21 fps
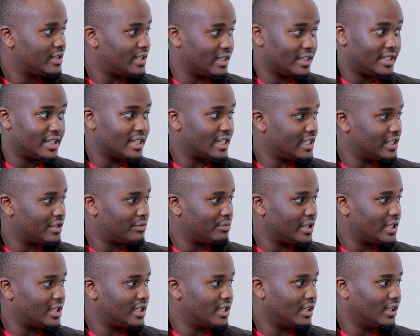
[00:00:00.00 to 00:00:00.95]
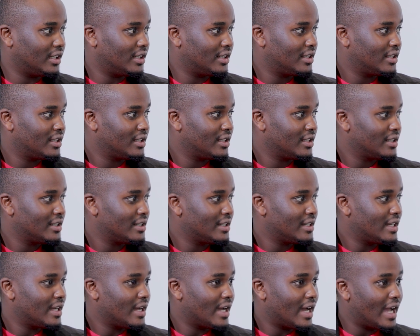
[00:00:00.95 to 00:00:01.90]
Sincerely speaking,
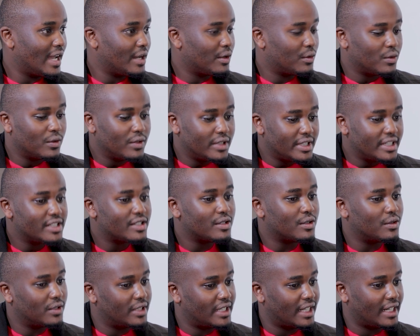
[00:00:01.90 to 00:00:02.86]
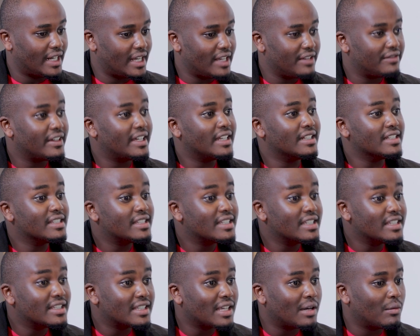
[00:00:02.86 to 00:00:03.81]
I couldn't hold a knife and
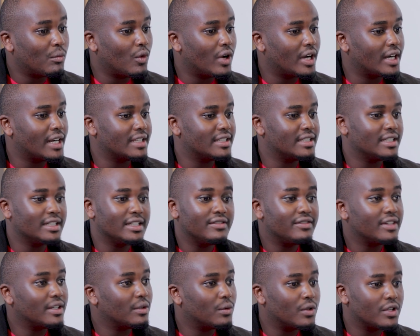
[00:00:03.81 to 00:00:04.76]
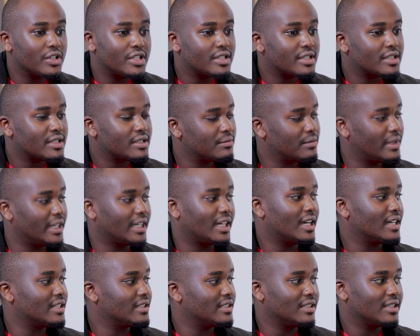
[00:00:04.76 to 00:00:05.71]
see someone, as in even watch my
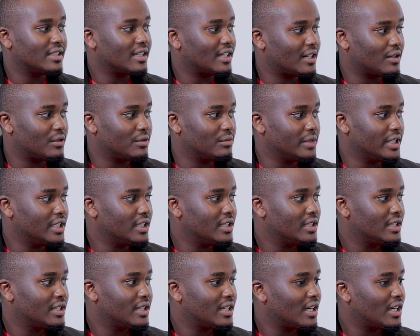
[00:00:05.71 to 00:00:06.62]
cousins around me.